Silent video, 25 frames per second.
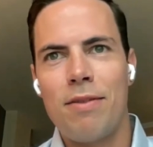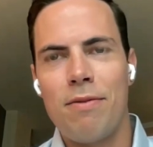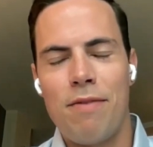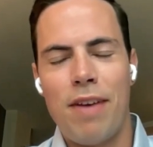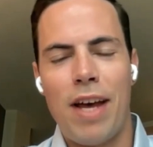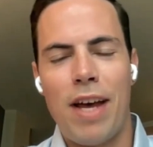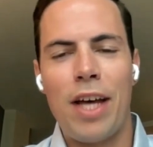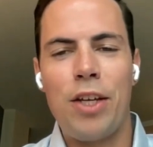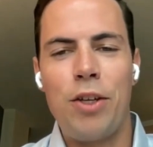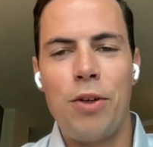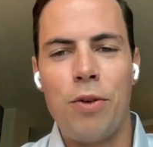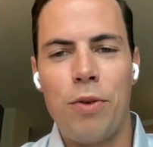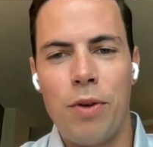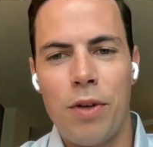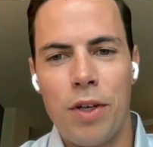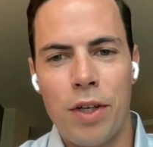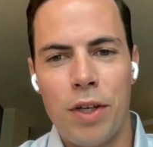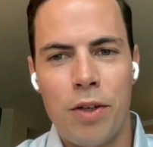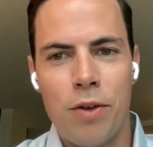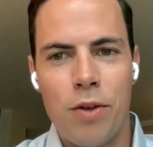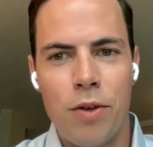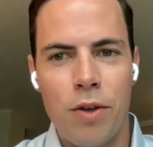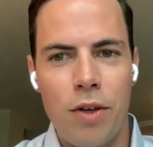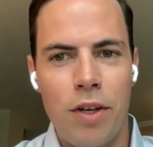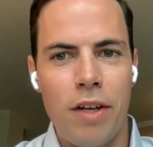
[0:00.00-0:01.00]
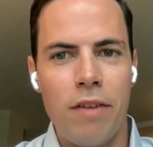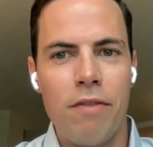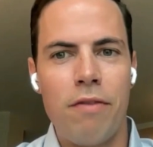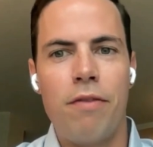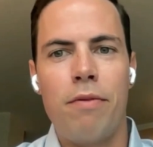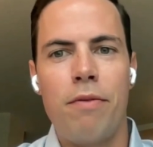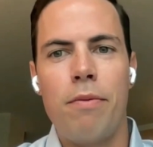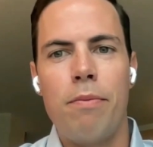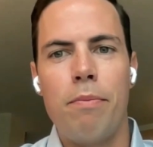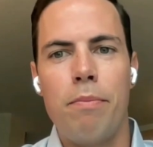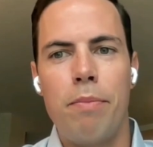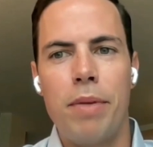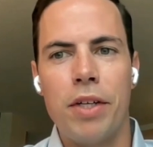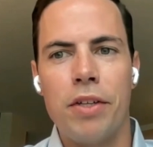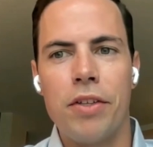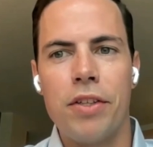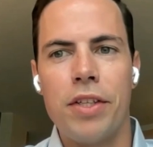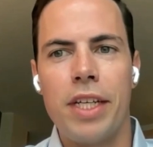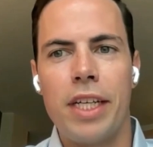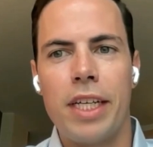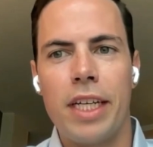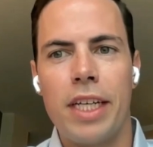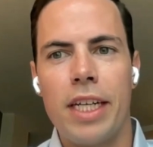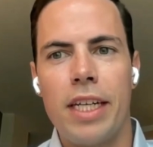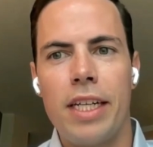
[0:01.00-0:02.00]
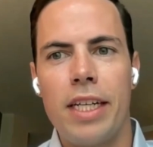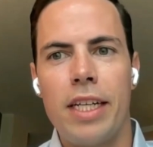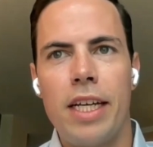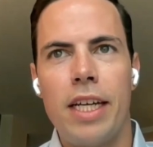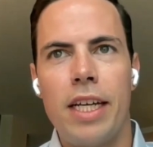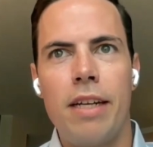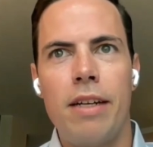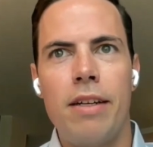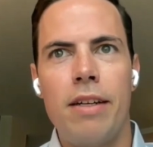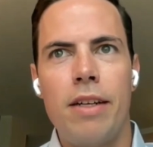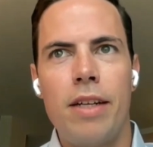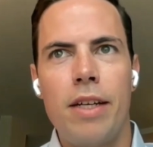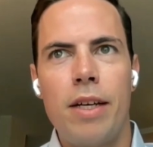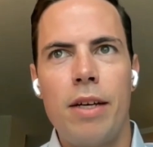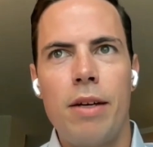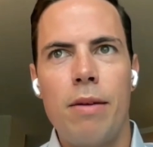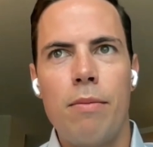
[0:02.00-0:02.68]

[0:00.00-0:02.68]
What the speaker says: value accretive building and